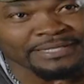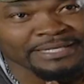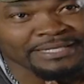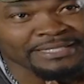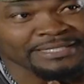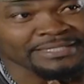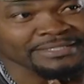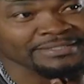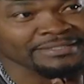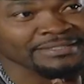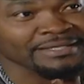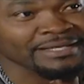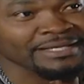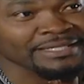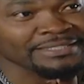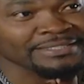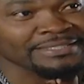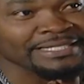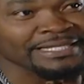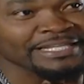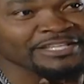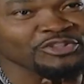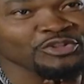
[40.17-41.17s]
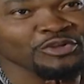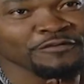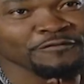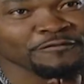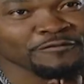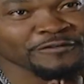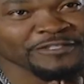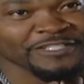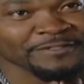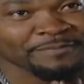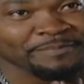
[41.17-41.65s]
and I started saying
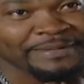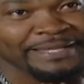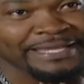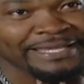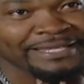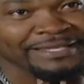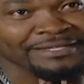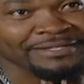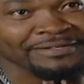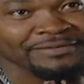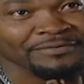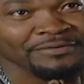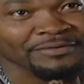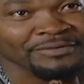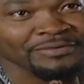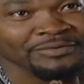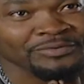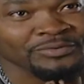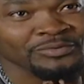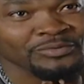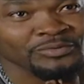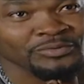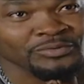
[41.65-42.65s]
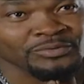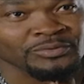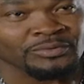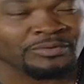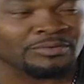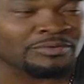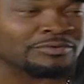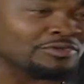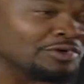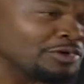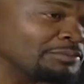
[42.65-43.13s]
enough respect
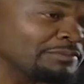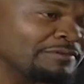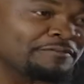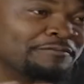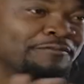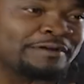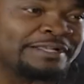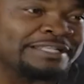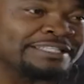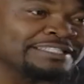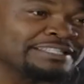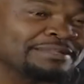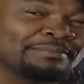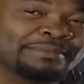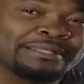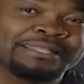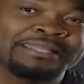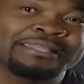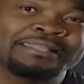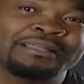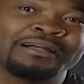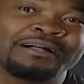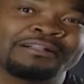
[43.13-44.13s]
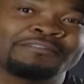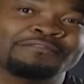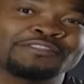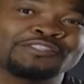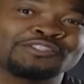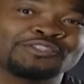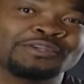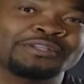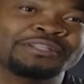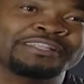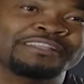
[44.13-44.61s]
around my friends, and then all of a
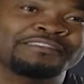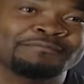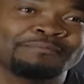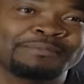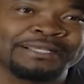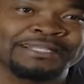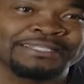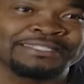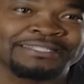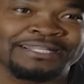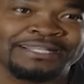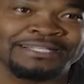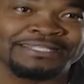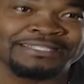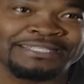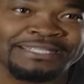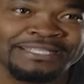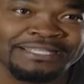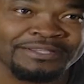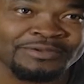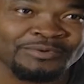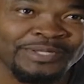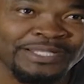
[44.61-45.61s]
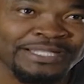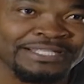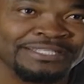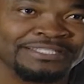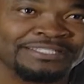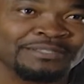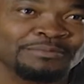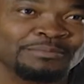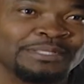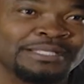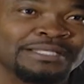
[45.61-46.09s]
sudden everybody started saying, when they
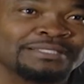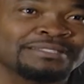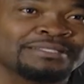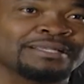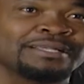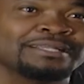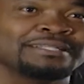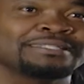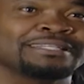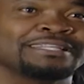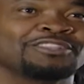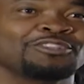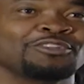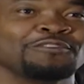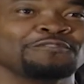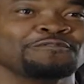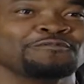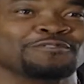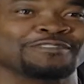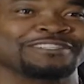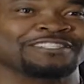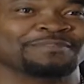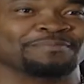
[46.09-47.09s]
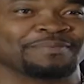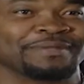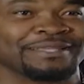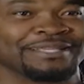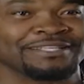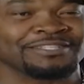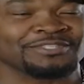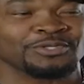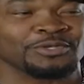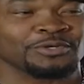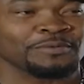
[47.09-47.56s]
see me, they started saying enough
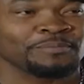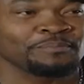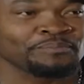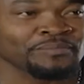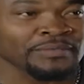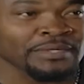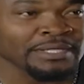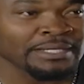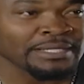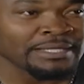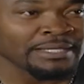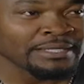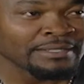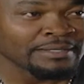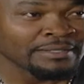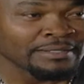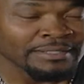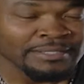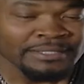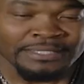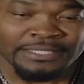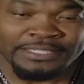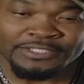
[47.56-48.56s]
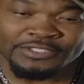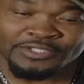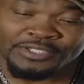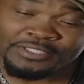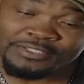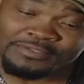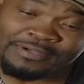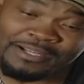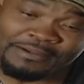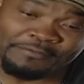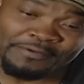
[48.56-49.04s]
respect. So it
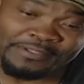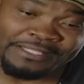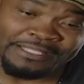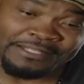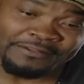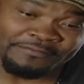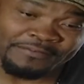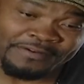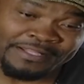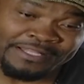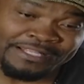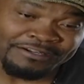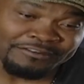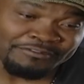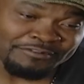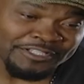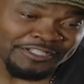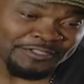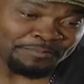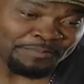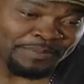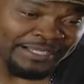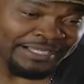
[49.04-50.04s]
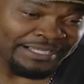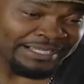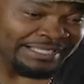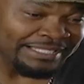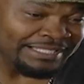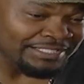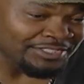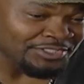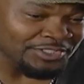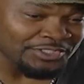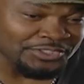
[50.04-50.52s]
just gravitated from their respect,
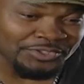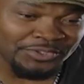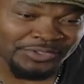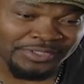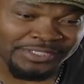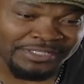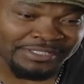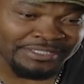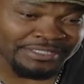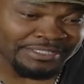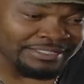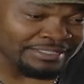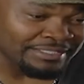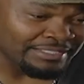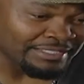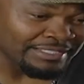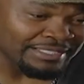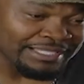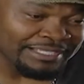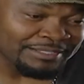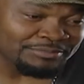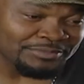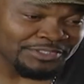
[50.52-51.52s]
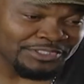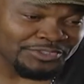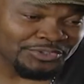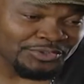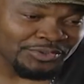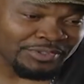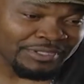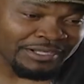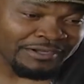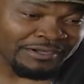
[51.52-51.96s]
and the name just took